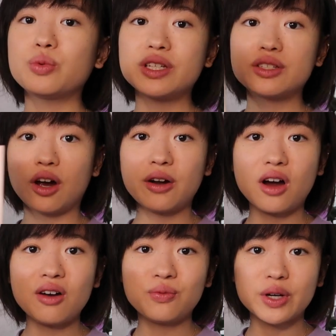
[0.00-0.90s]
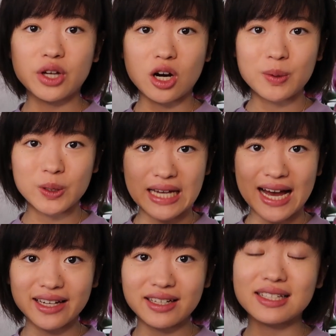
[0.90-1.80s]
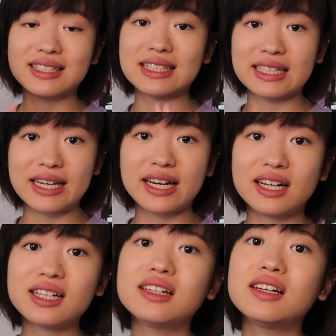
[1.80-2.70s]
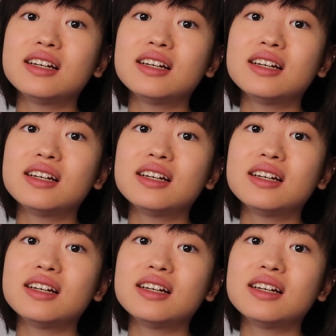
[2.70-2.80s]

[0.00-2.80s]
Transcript: we start off with our protagonist, Lydia.